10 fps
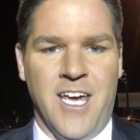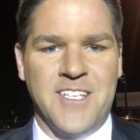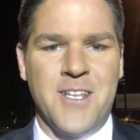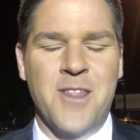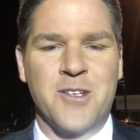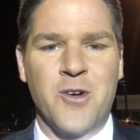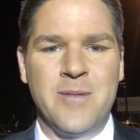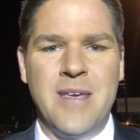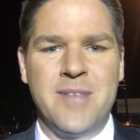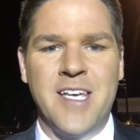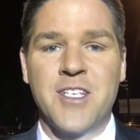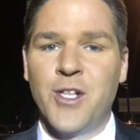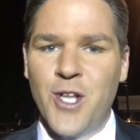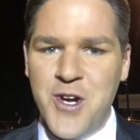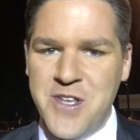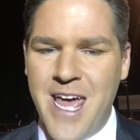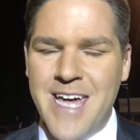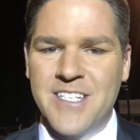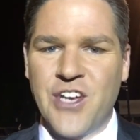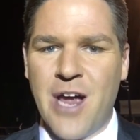It's another Storm Team six alert
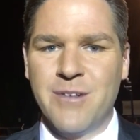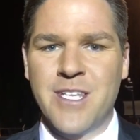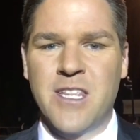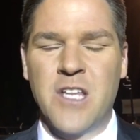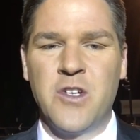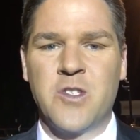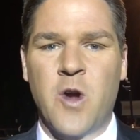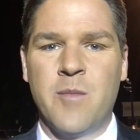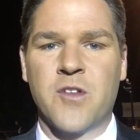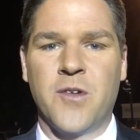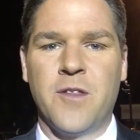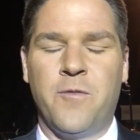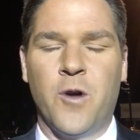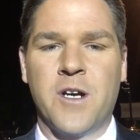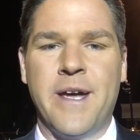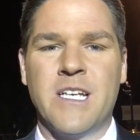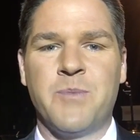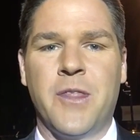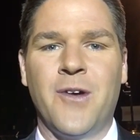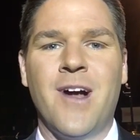day as showers and thunderstorms are in the
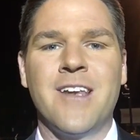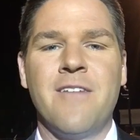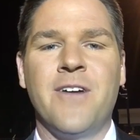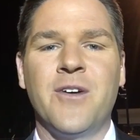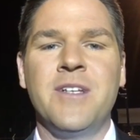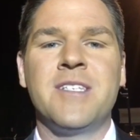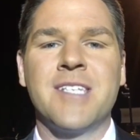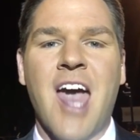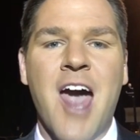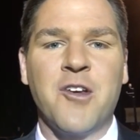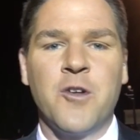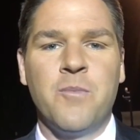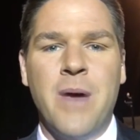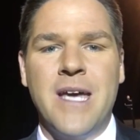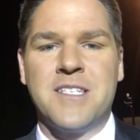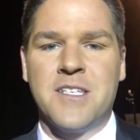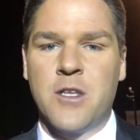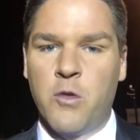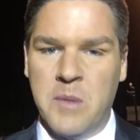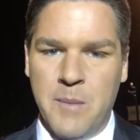forecast, but they're on a very scattered basis.
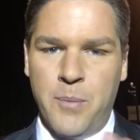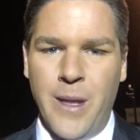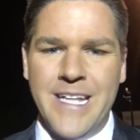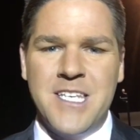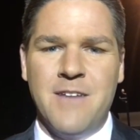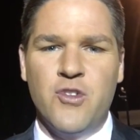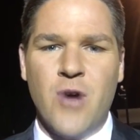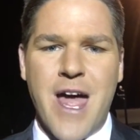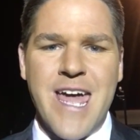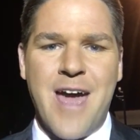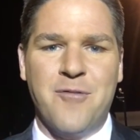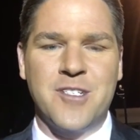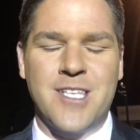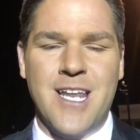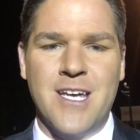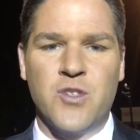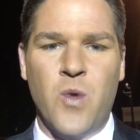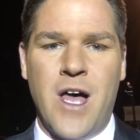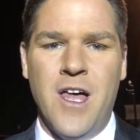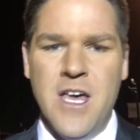There will be plenty of dry hours today as
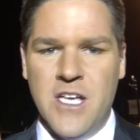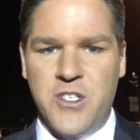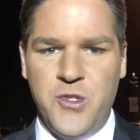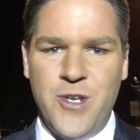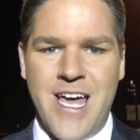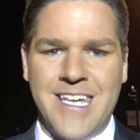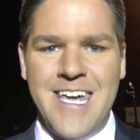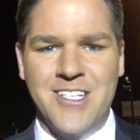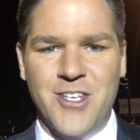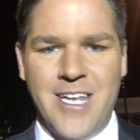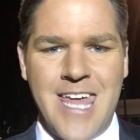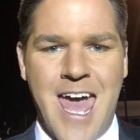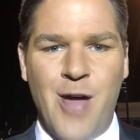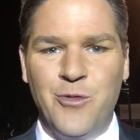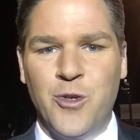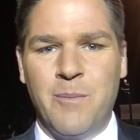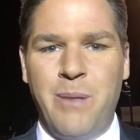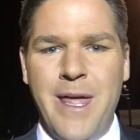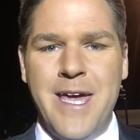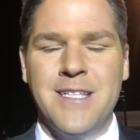well, so do not cancel any outdoor
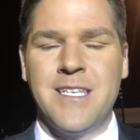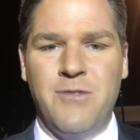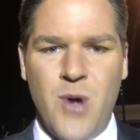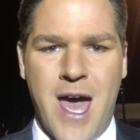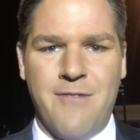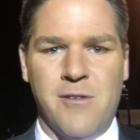plans if you have